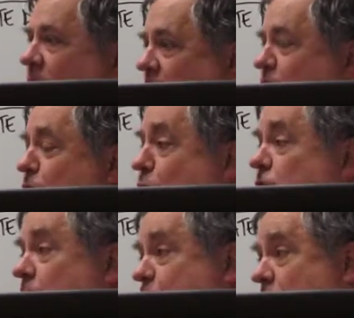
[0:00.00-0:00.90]
and
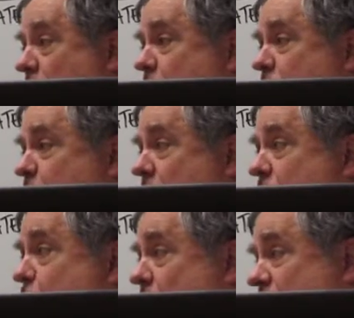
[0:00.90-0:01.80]
those are published by the
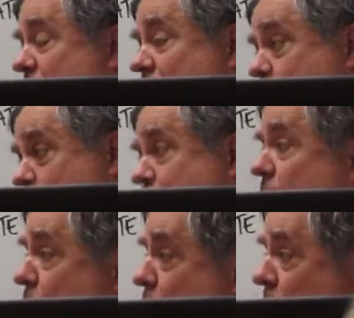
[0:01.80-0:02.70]
U.S. Government
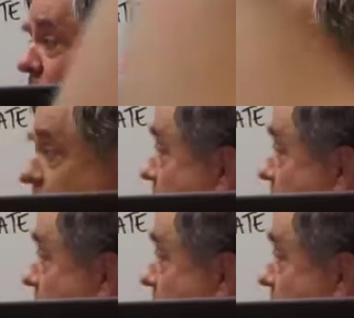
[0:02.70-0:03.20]
Printing Office.